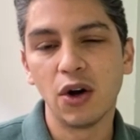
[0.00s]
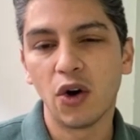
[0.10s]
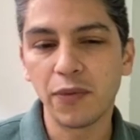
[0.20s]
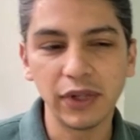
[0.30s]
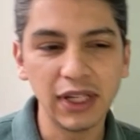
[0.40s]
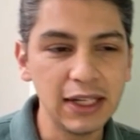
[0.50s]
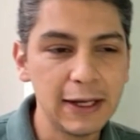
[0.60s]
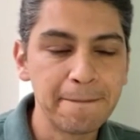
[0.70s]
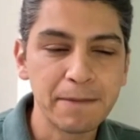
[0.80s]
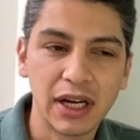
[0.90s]
Hopefully,
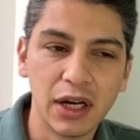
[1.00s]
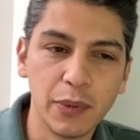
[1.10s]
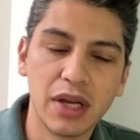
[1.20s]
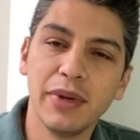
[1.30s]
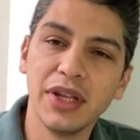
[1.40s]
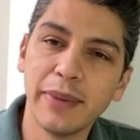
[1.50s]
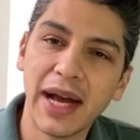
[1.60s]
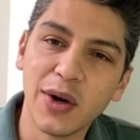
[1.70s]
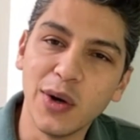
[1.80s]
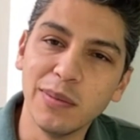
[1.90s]
we can bring you
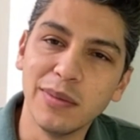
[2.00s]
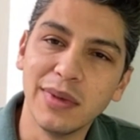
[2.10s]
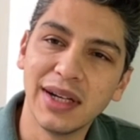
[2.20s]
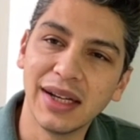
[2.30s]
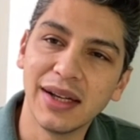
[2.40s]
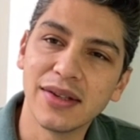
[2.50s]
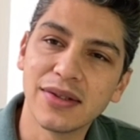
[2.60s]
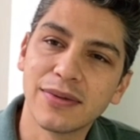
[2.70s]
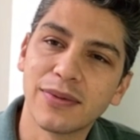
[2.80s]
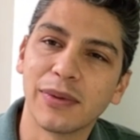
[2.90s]
back home
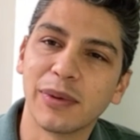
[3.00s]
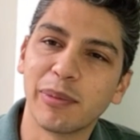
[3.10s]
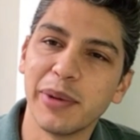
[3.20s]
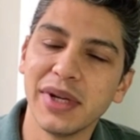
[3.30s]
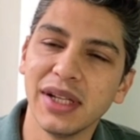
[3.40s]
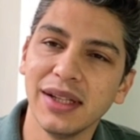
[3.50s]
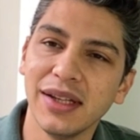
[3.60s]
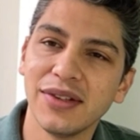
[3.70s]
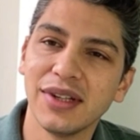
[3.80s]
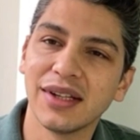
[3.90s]
permanently,
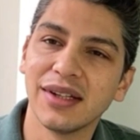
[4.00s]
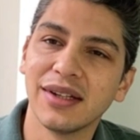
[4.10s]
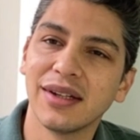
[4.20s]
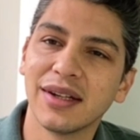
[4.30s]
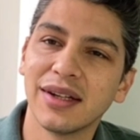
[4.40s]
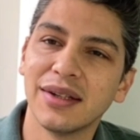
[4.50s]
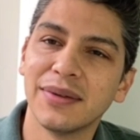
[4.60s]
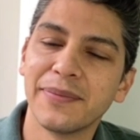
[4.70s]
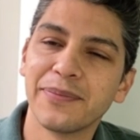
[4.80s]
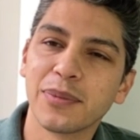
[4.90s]
so you can,
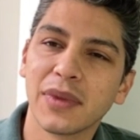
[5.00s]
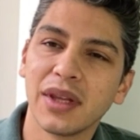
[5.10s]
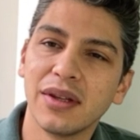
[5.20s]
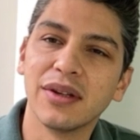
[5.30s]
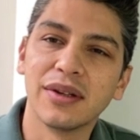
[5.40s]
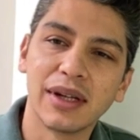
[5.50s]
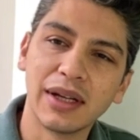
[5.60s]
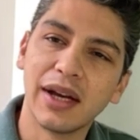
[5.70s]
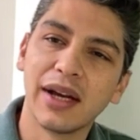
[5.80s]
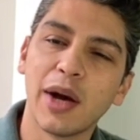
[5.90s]
you know,
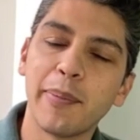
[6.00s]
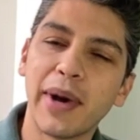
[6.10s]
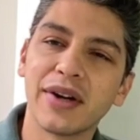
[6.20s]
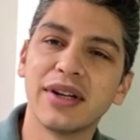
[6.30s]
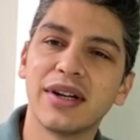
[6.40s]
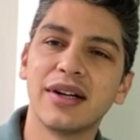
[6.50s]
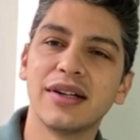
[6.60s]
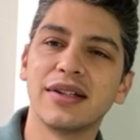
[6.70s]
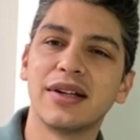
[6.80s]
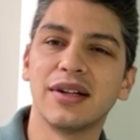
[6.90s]
help out
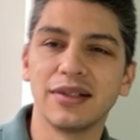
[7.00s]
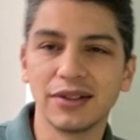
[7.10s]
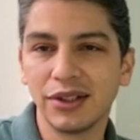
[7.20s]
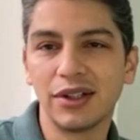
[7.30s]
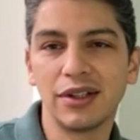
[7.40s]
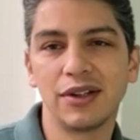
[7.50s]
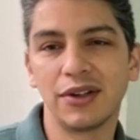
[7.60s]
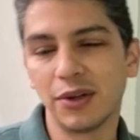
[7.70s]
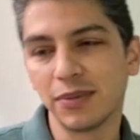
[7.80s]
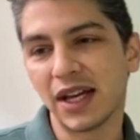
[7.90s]
your
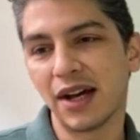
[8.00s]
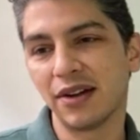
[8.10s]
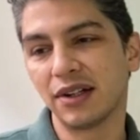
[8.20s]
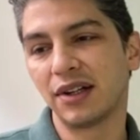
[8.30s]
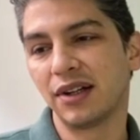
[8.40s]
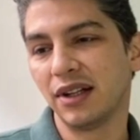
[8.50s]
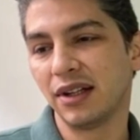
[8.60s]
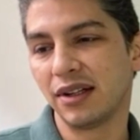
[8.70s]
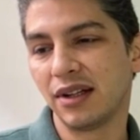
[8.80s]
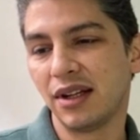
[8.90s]
hometown
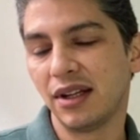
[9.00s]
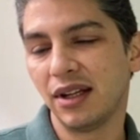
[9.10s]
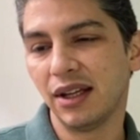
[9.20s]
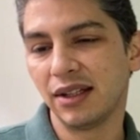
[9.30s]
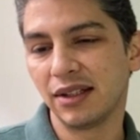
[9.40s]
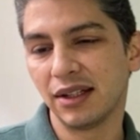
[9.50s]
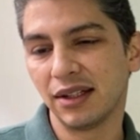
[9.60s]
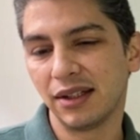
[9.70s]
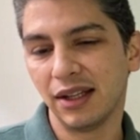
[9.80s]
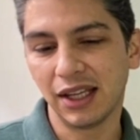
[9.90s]

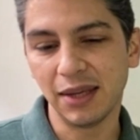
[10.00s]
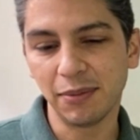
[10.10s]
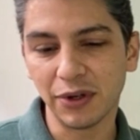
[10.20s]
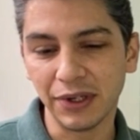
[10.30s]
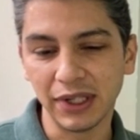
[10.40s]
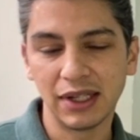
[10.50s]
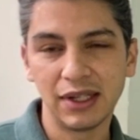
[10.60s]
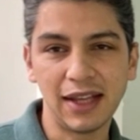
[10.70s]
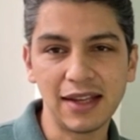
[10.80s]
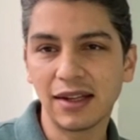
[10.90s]
and keep growing.
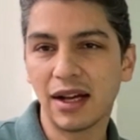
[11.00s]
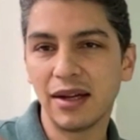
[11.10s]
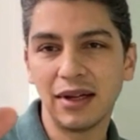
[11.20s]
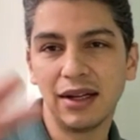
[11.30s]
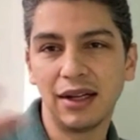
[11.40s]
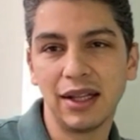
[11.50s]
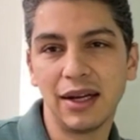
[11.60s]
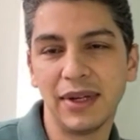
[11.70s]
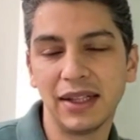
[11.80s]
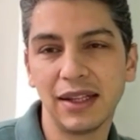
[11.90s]
Thanks a lot, man.